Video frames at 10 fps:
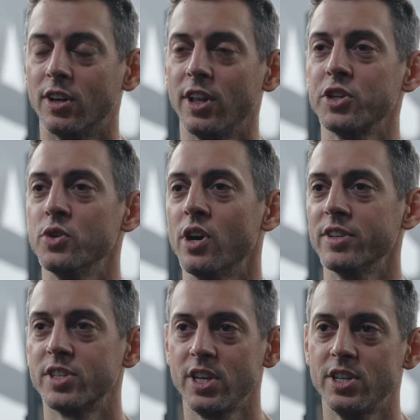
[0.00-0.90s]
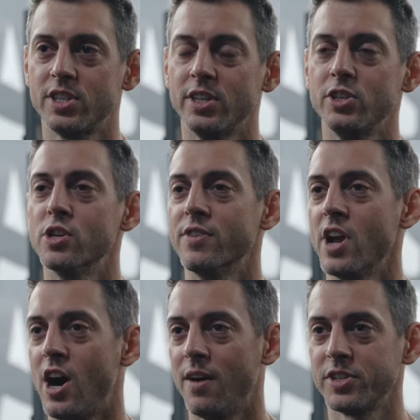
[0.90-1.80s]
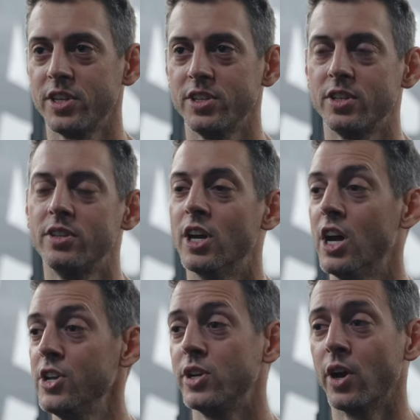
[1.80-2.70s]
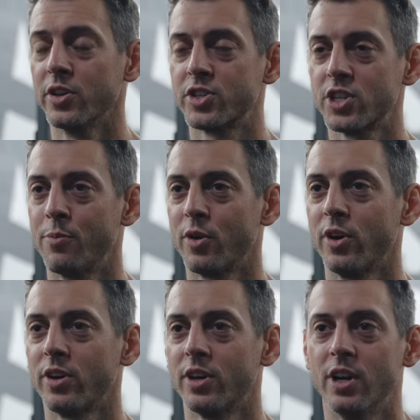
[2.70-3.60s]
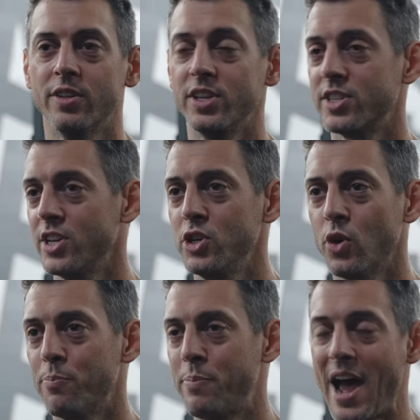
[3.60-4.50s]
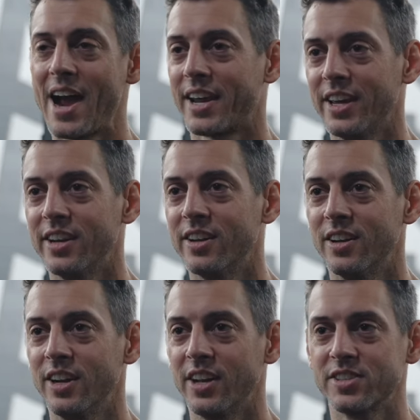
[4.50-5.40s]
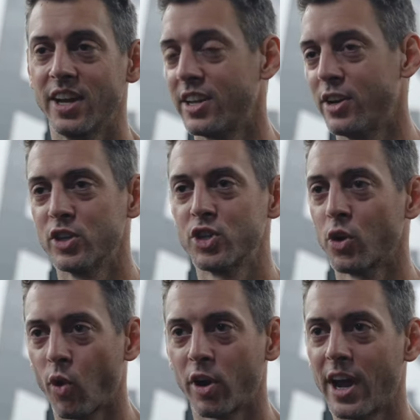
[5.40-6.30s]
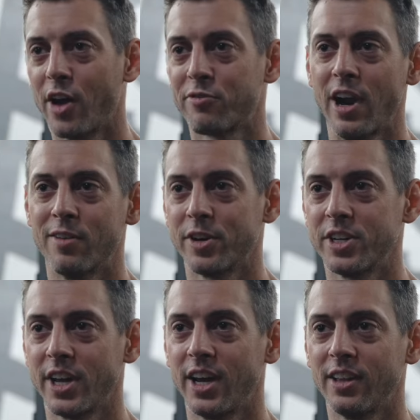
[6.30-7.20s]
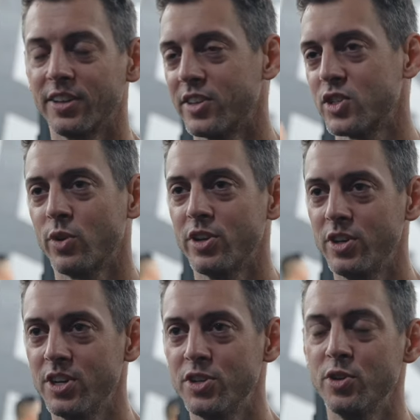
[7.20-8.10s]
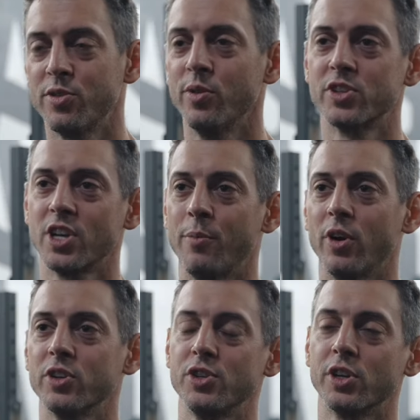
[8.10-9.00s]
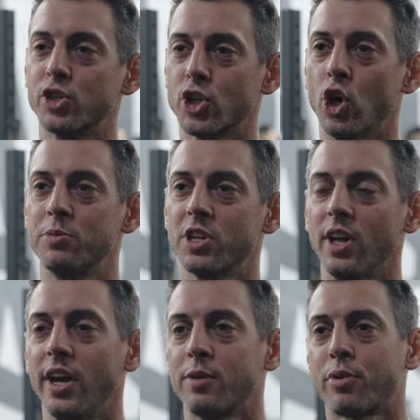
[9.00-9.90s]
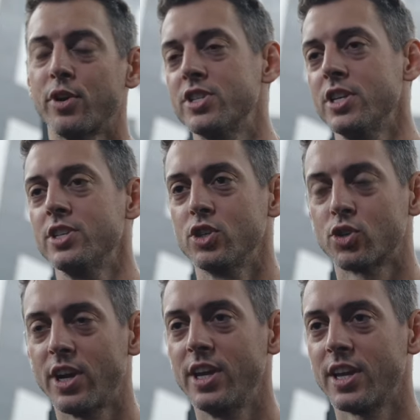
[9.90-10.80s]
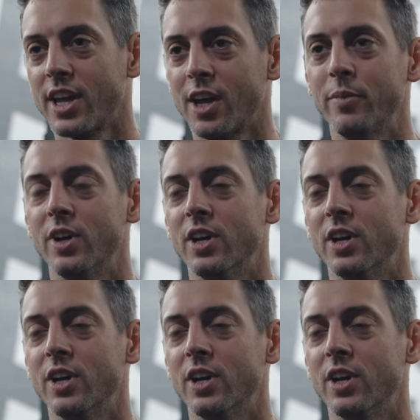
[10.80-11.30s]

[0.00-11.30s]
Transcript: Like you have a season, you have an off season, you go to summer, they send you a packet and it's like, here's your workout for every day. Like this is what you need to do through the summer so you can show up to like preseason training camp.